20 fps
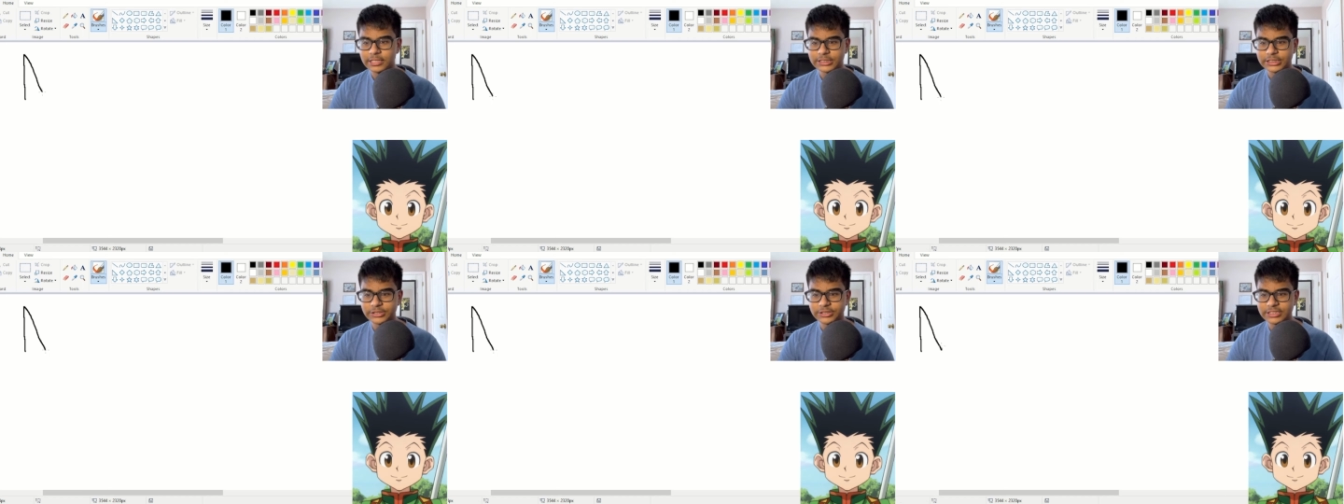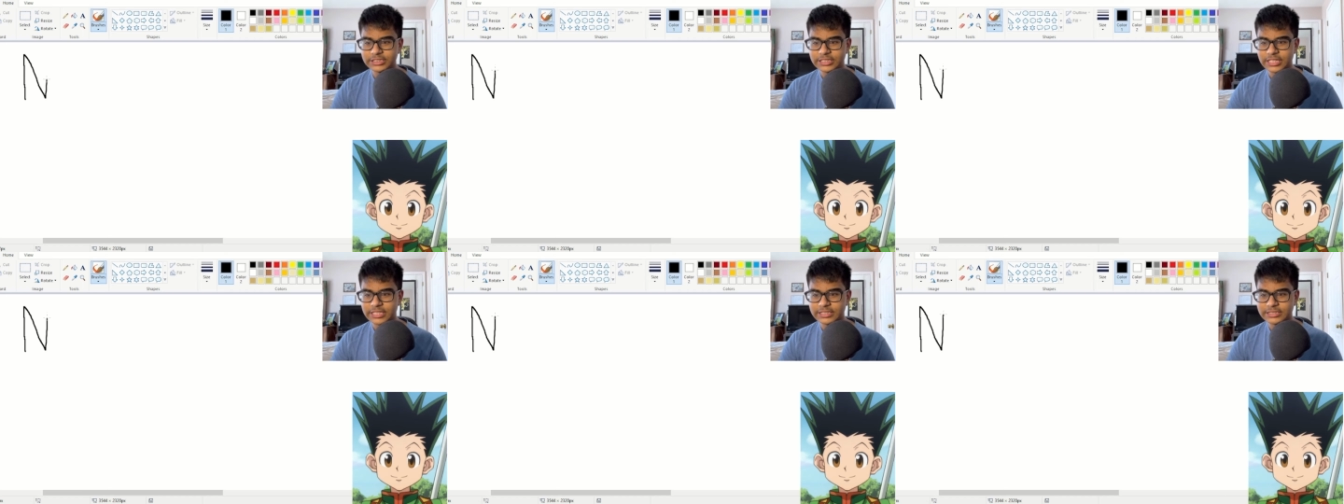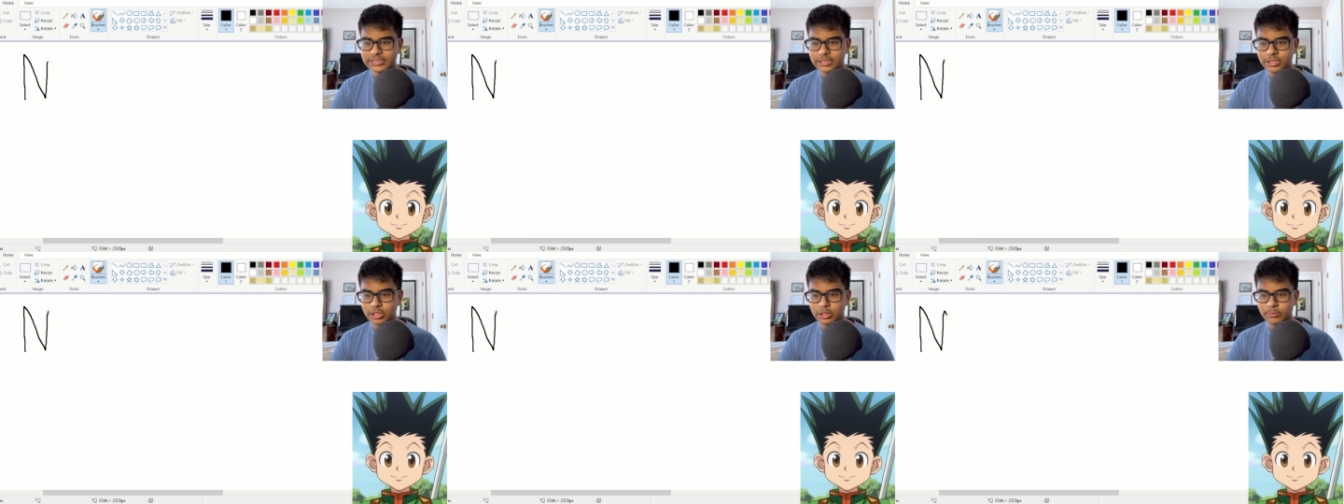So he just
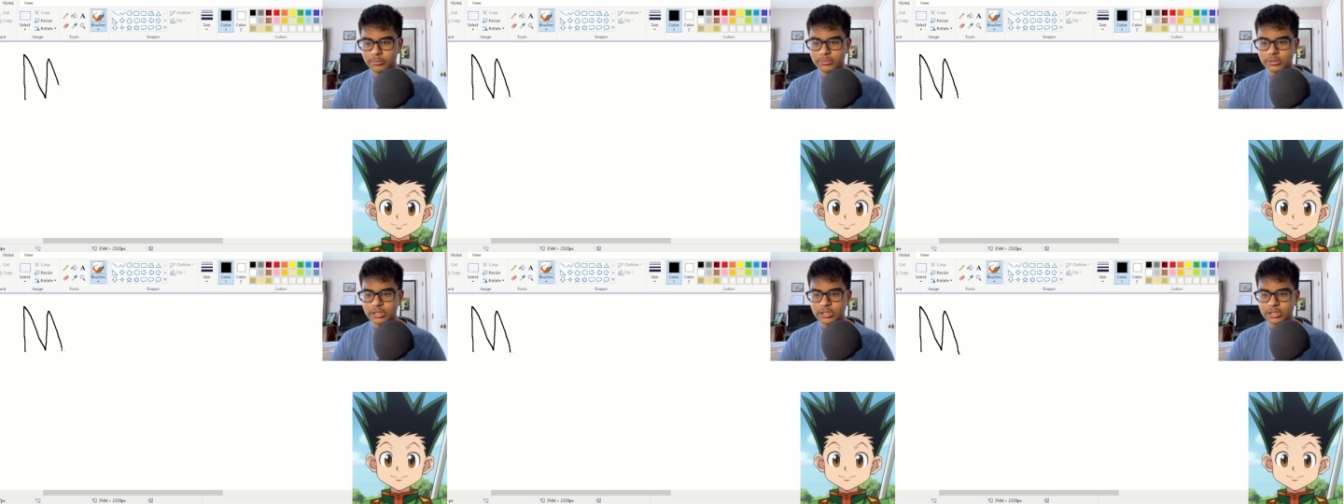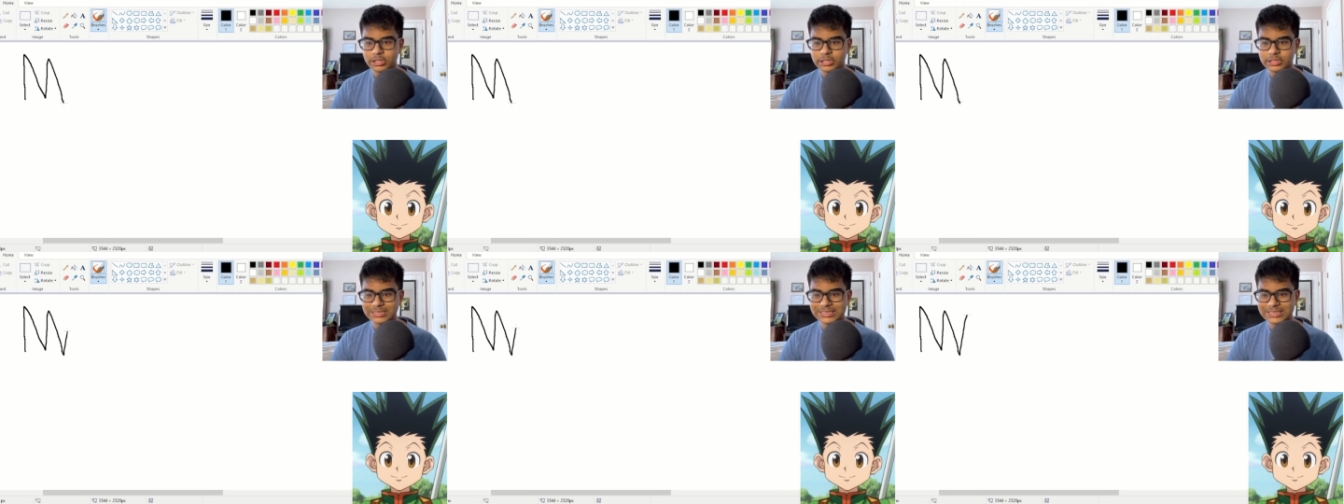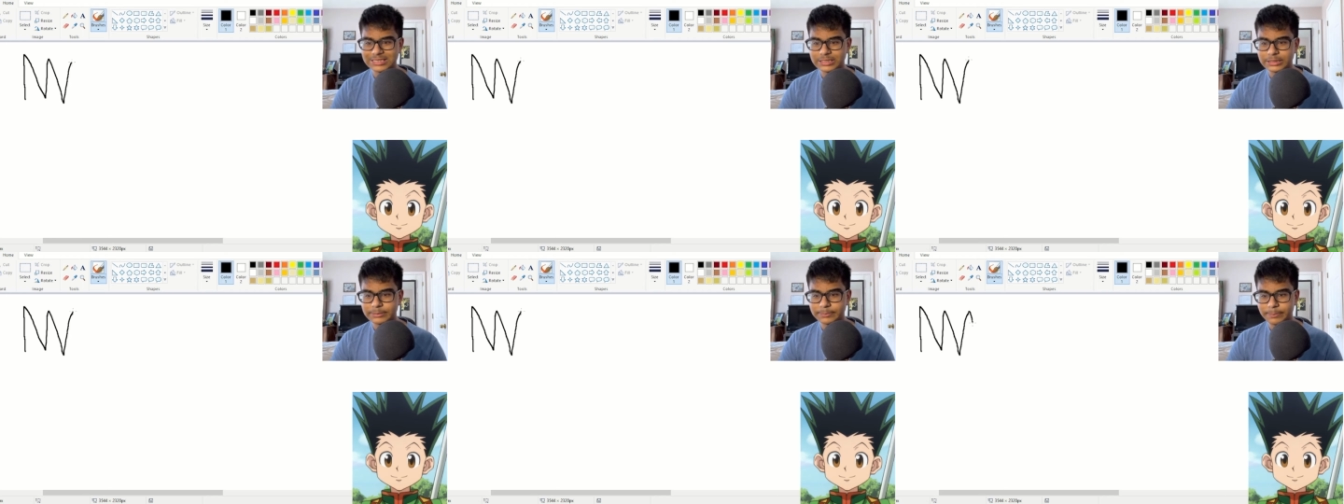has some
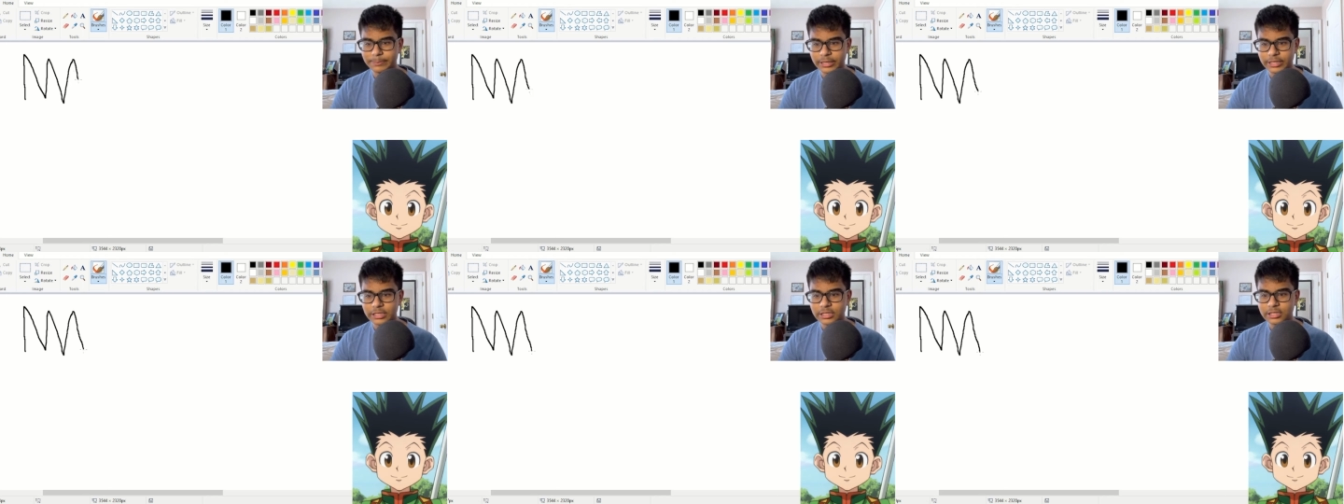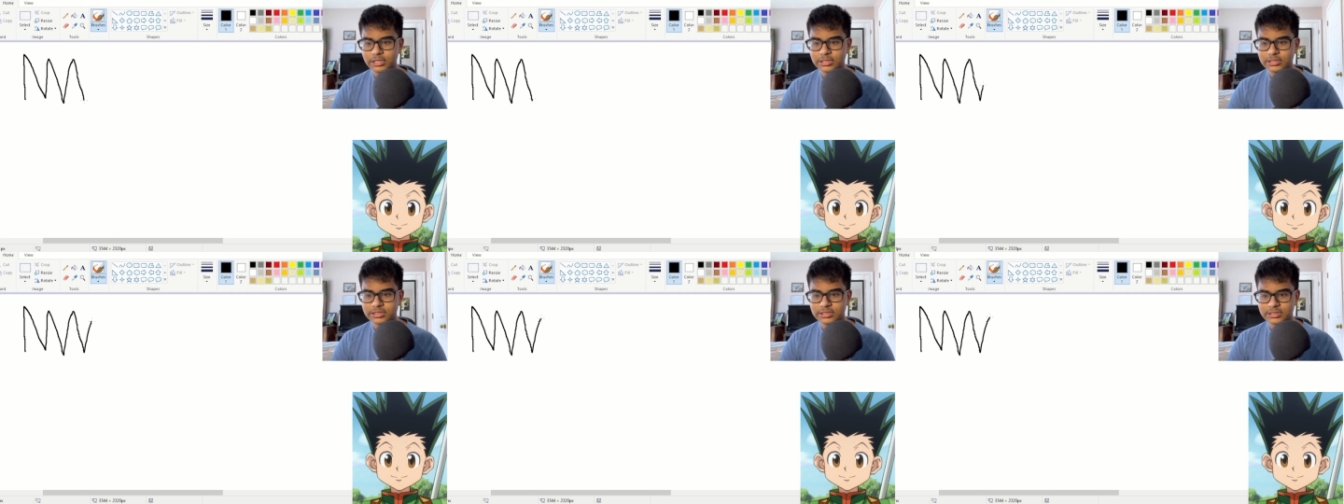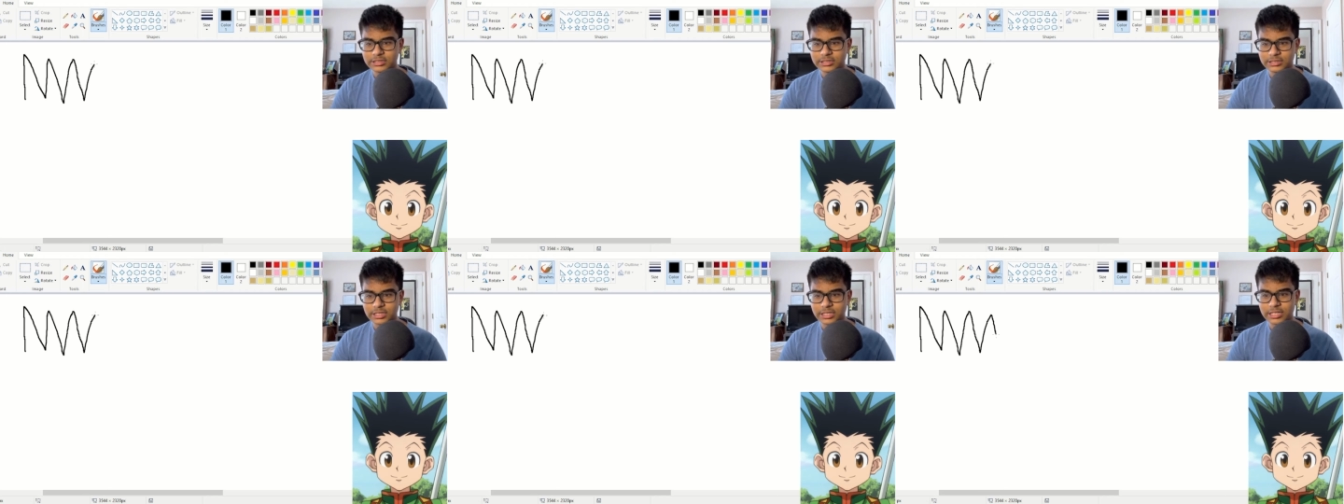
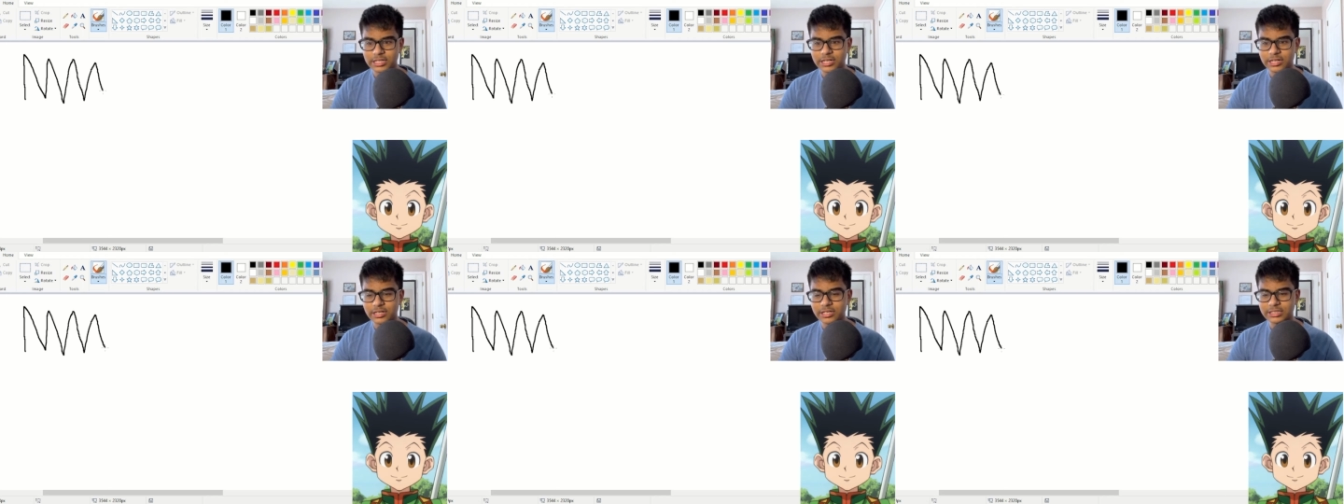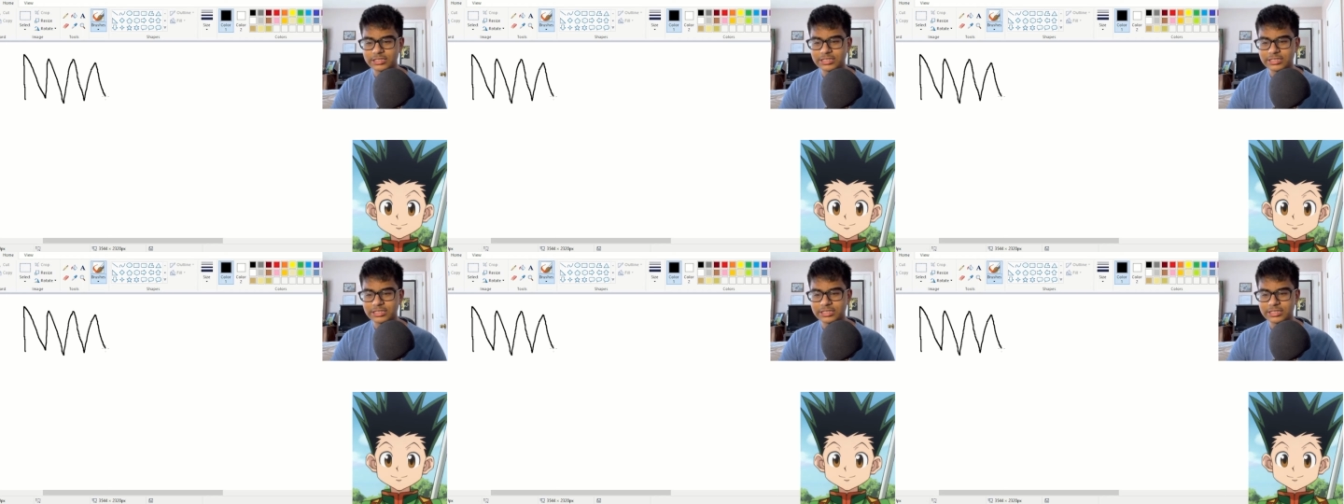spikes here.